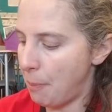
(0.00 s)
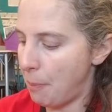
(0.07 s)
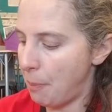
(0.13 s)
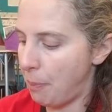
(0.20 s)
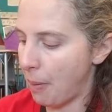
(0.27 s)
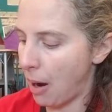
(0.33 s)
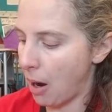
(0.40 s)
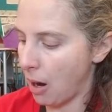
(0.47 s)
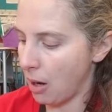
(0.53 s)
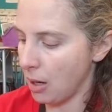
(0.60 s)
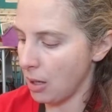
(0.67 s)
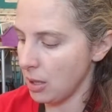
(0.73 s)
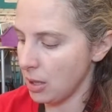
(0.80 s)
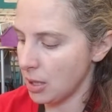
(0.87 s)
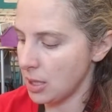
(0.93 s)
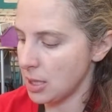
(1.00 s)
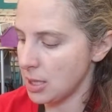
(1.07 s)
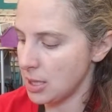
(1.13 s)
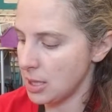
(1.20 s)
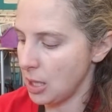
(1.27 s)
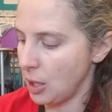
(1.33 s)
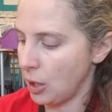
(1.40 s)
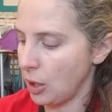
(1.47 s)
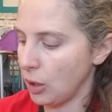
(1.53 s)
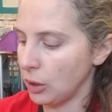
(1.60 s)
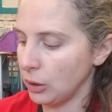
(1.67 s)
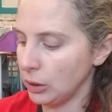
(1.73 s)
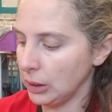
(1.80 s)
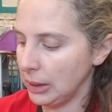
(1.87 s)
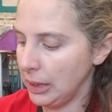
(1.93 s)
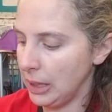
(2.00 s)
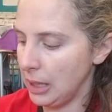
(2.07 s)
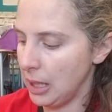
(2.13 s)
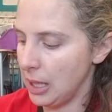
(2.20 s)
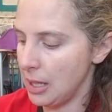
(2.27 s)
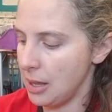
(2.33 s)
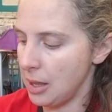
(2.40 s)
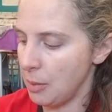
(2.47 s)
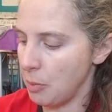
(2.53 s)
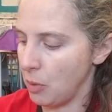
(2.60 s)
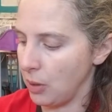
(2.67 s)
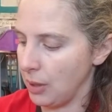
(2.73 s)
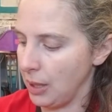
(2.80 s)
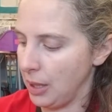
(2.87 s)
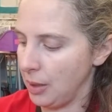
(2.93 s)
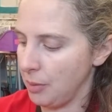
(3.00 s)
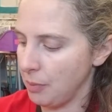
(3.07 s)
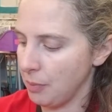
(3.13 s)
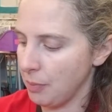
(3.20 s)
barks early in the morning.